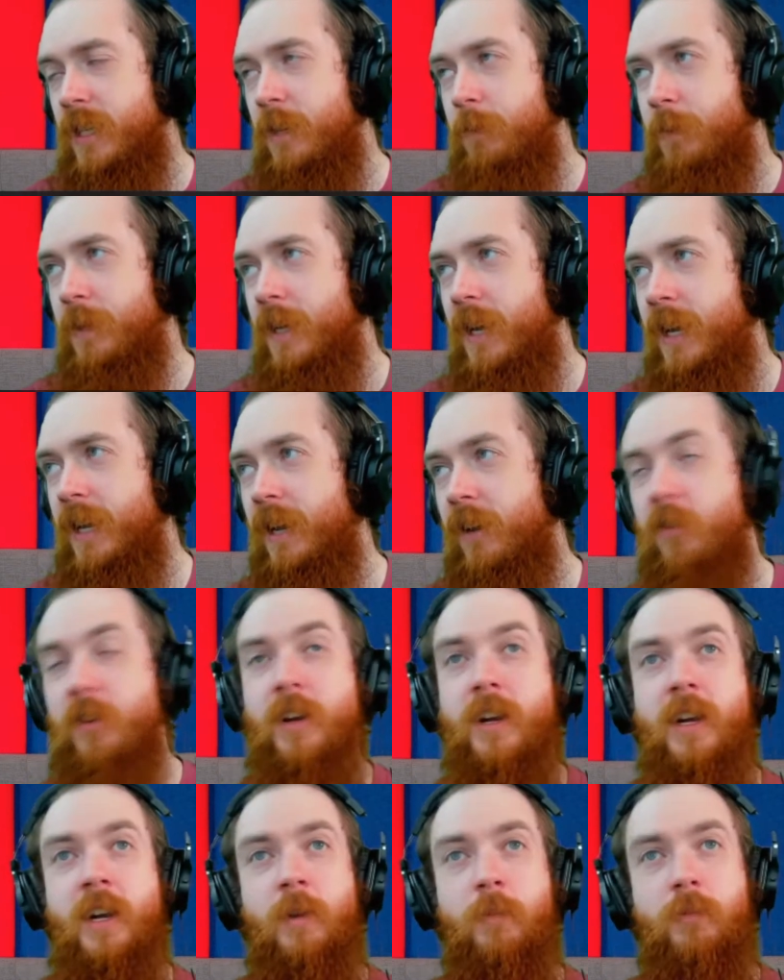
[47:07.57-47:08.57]
Keep an eye out.
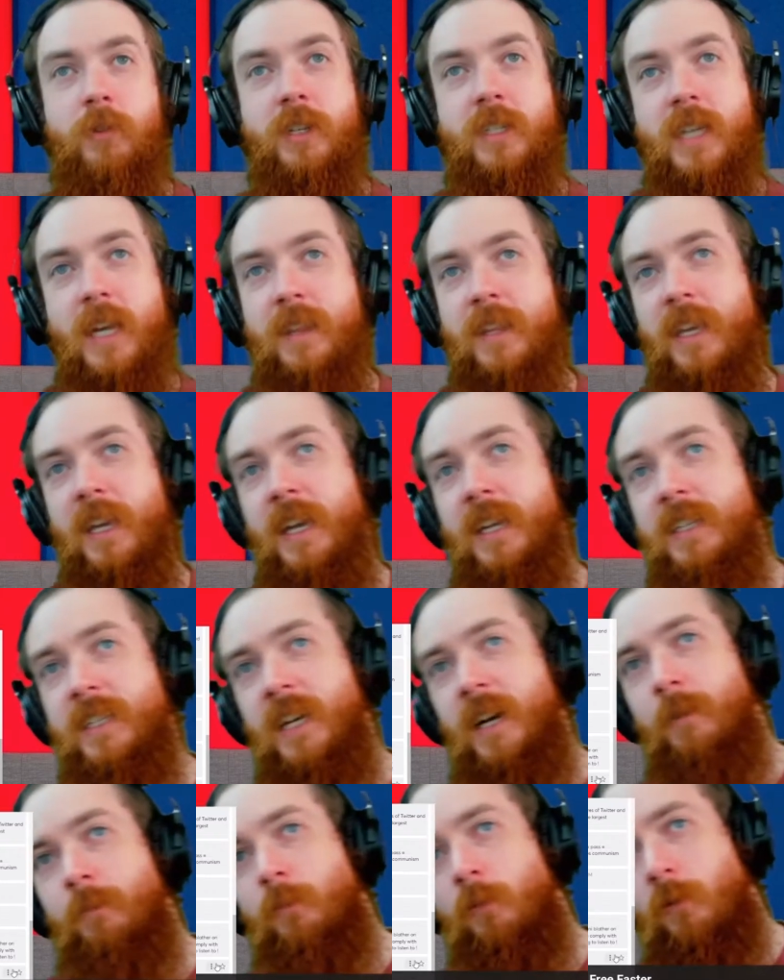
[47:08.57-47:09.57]
Appreciate the heads
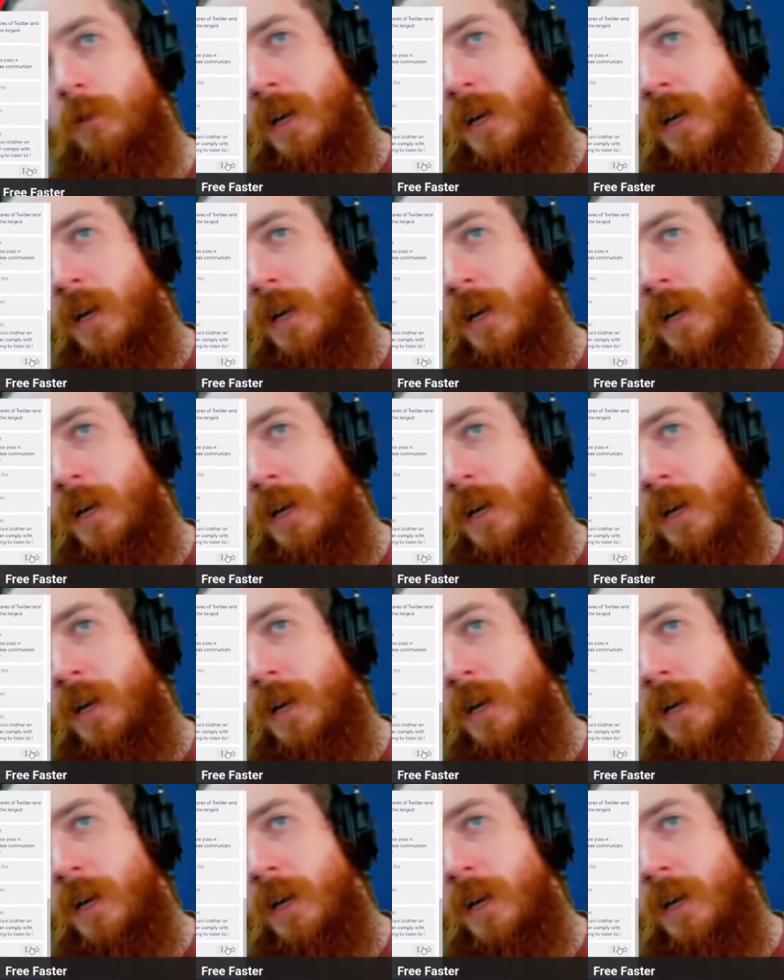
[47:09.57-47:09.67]
up.